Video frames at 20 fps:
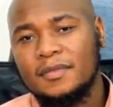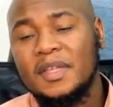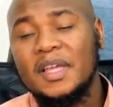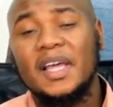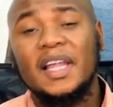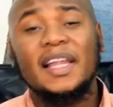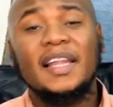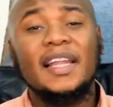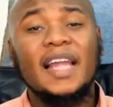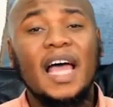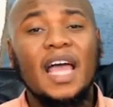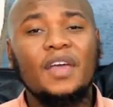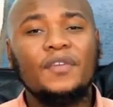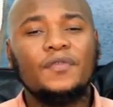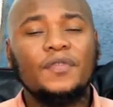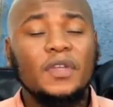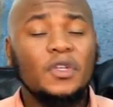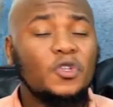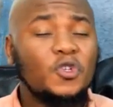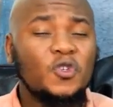Life
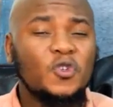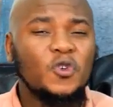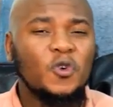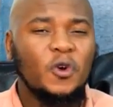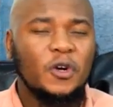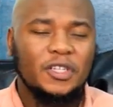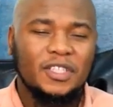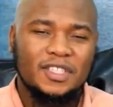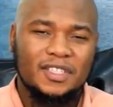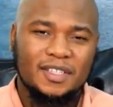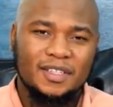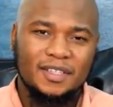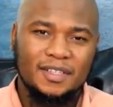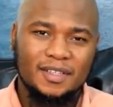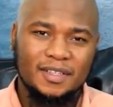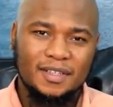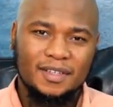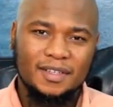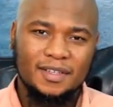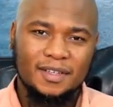is short.
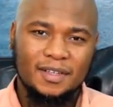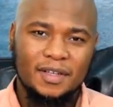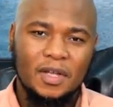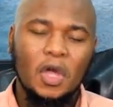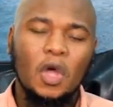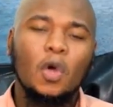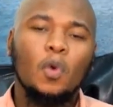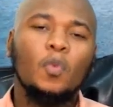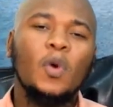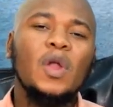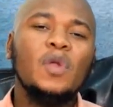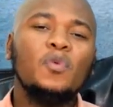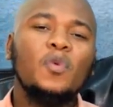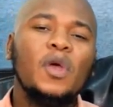When